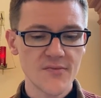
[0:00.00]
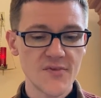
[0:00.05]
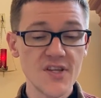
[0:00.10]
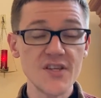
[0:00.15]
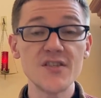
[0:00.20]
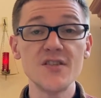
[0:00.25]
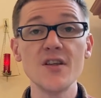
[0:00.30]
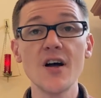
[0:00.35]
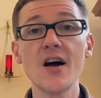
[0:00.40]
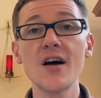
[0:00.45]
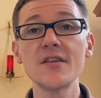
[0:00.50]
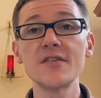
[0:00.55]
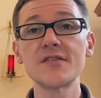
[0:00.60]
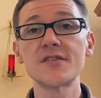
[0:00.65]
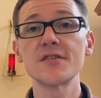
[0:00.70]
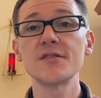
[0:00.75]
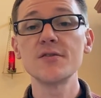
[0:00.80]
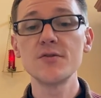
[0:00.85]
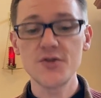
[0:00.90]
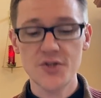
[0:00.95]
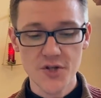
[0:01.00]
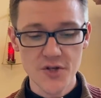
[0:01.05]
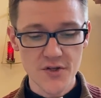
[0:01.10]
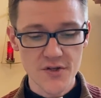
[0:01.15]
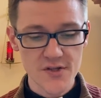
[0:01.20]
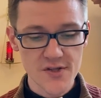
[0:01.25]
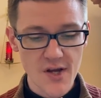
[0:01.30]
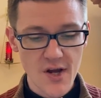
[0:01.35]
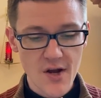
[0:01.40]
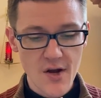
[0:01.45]
These
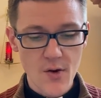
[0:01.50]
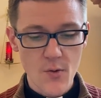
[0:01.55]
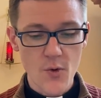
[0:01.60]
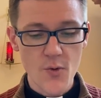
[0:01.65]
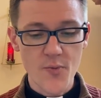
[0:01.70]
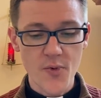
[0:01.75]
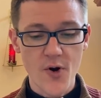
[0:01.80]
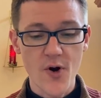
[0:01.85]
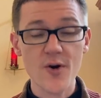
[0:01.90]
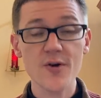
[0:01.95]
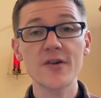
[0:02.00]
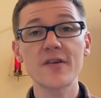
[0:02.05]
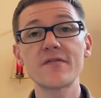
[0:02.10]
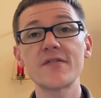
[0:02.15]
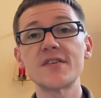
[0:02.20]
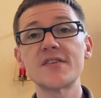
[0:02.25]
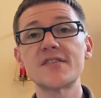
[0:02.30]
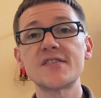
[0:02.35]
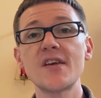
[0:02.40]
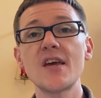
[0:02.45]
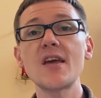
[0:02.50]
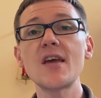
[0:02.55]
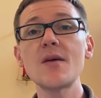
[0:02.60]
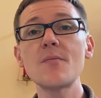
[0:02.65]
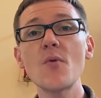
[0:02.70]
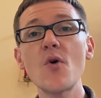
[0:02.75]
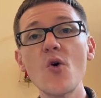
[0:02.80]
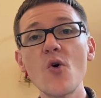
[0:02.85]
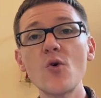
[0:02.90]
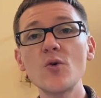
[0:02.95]
non-solutions were part of the
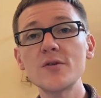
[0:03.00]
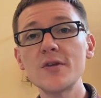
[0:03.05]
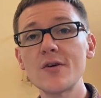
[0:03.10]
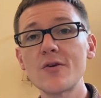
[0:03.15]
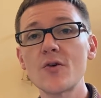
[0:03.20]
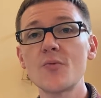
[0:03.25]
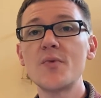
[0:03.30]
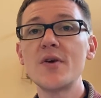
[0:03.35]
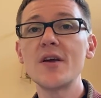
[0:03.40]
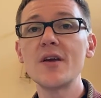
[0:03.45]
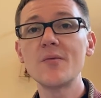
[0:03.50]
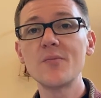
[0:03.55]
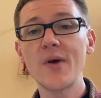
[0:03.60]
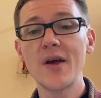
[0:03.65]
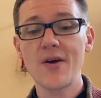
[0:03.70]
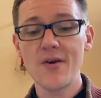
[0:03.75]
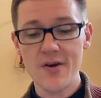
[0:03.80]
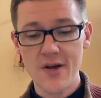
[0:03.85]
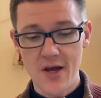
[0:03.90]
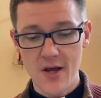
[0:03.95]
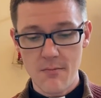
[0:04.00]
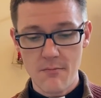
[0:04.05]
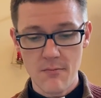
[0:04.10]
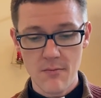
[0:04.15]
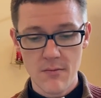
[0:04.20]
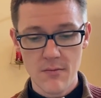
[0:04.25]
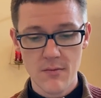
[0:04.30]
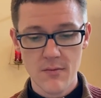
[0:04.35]
same old European paradigm.